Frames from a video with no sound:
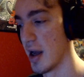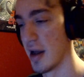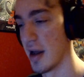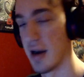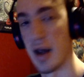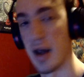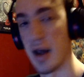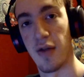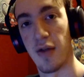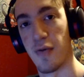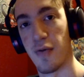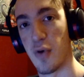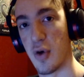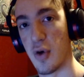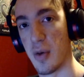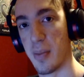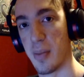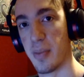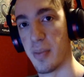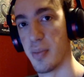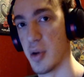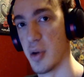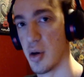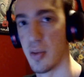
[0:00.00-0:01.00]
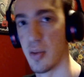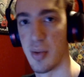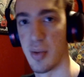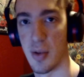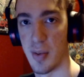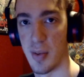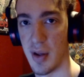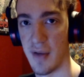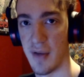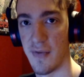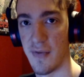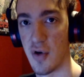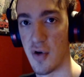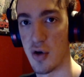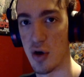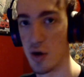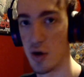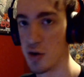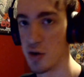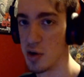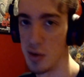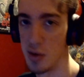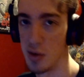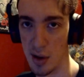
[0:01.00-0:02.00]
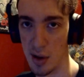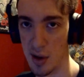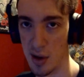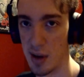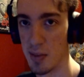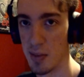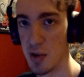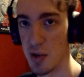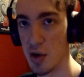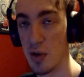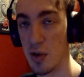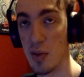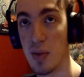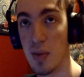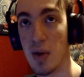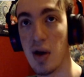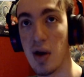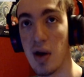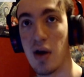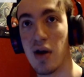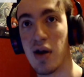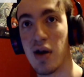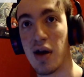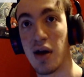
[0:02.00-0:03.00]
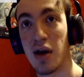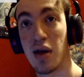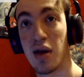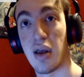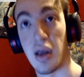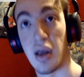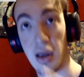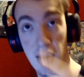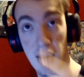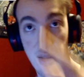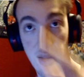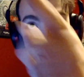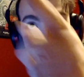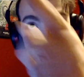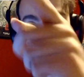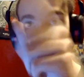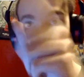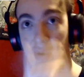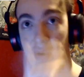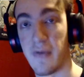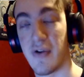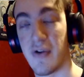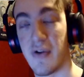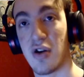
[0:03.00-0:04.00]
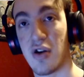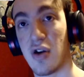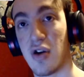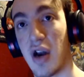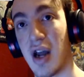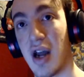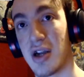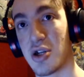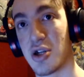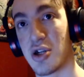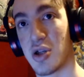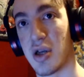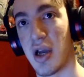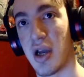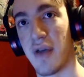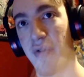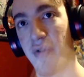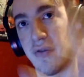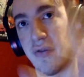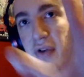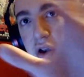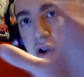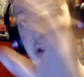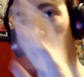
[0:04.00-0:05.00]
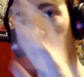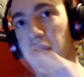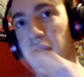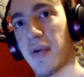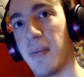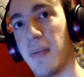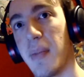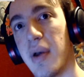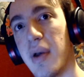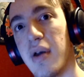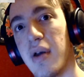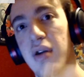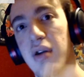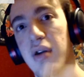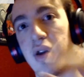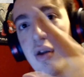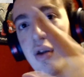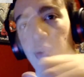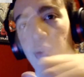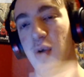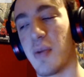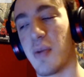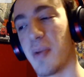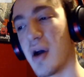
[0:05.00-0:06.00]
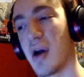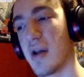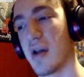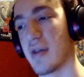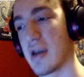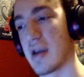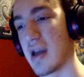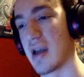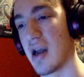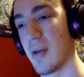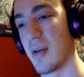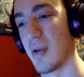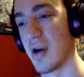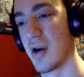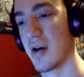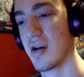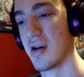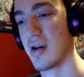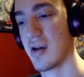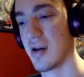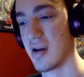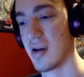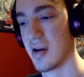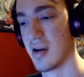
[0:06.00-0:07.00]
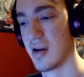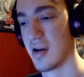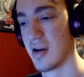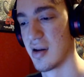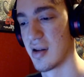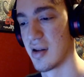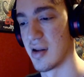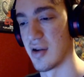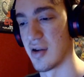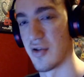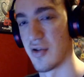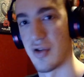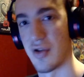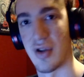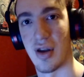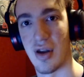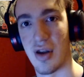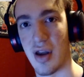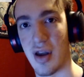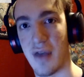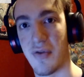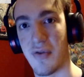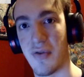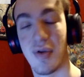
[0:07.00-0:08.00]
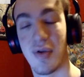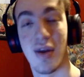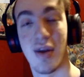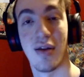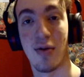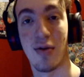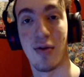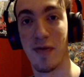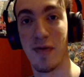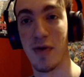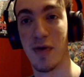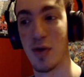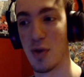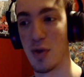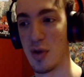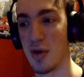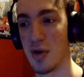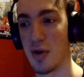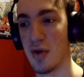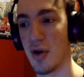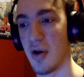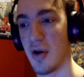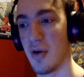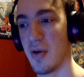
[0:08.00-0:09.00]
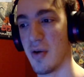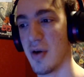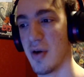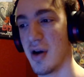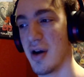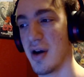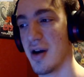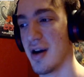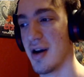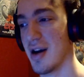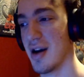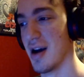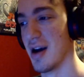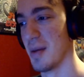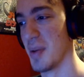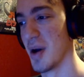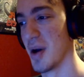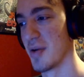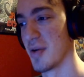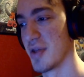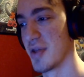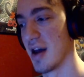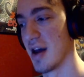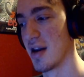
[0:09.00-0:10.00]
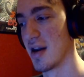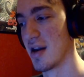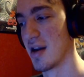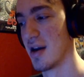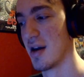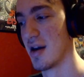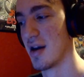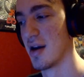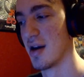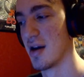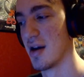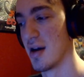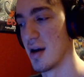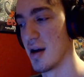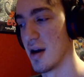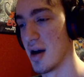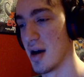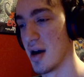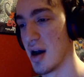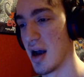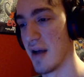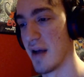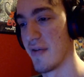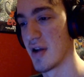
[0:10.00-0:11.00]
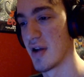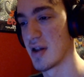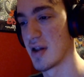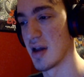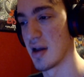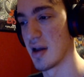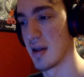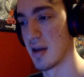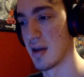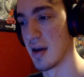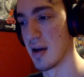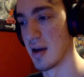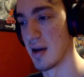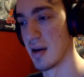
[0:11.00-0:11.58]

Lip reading: as for Super Saiyan 4 Goku, there's him too. His the figure actually. I have a figure of him. He's right behind the camera. It's interesting. If you've seen the reviews, you know about that. I think that's it.